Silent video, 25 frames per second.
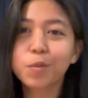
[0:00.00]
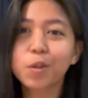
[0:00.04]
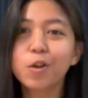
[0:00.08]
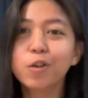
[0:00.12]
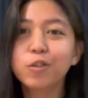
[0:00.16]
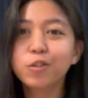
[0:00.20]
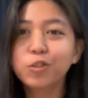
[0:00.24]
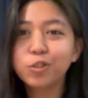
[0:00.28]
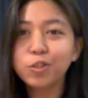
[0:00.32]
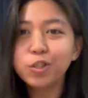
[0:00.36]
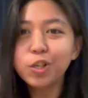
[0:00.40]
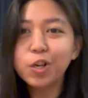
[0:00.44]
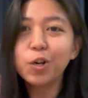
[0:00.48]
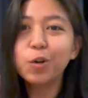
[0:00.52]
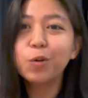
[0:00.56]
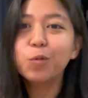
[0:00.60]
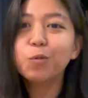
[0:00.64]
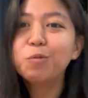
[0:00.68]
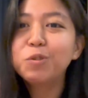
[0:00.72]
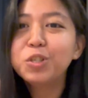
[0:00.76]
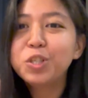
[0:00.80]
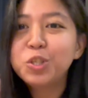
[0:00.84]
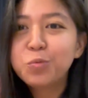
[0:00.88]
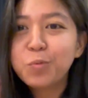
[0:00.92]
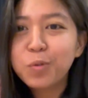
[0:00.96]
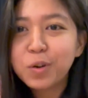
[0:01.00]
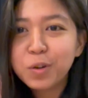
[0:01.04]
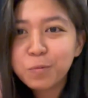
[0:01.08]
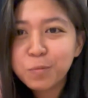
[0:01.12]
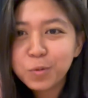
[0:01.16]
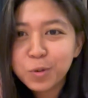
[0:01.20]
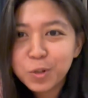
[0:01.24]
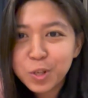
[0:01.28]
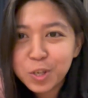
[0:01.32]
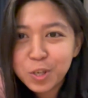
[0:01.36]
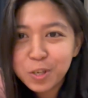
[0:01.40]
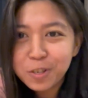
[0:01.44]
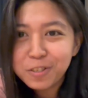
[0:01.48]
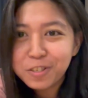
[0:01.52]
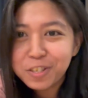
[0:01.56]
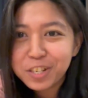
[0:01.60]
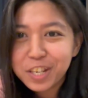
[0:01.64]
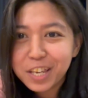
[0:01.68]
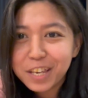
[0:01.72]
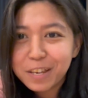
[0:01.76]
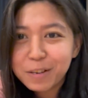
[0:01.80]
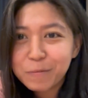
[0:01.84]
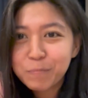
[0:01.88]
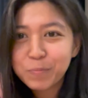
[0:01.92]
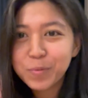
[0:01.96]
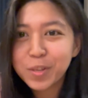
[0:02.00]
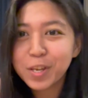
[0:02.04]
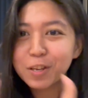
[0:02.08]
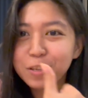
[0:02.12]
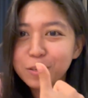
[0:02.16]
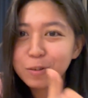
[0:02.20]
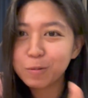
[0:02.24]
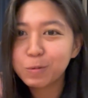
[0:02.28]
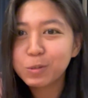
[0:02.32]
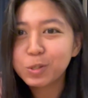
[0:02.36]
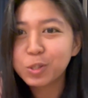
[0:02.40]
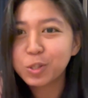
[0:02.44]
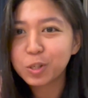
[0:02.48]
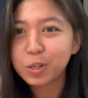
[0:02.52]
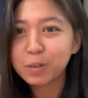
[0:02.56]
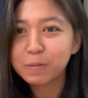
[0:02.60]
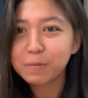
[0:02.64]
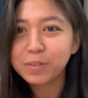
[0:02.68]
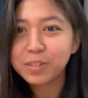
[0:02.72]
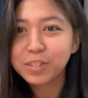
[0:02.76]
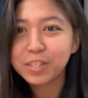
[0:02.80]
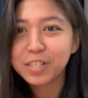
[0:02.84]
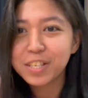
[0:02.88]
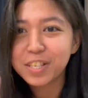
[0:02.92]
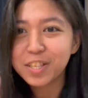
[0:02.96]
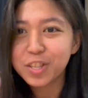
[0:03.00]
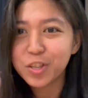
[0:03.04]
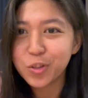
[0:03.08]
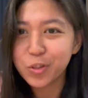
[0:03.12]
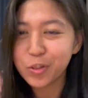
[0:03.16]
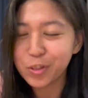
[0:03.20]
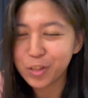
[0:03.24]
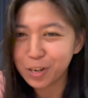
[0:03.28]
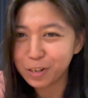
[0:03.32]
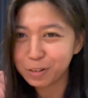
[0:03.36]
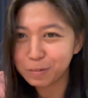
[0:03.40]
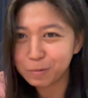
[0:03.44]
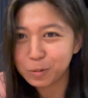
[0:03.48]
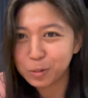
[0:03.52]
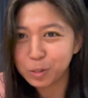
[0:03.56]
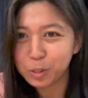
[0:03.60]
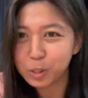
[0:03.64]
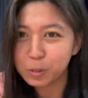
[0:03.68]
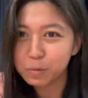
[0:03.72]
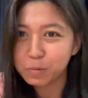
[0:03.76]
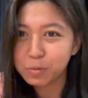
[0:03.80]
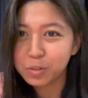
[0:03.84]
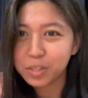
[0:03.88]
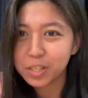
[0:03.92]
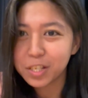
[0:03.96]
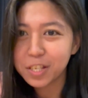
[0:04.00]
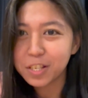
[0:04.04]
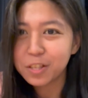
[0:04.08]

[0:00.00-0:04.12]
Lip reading: So, which one will you take? The reserved seat, non-reserved seat,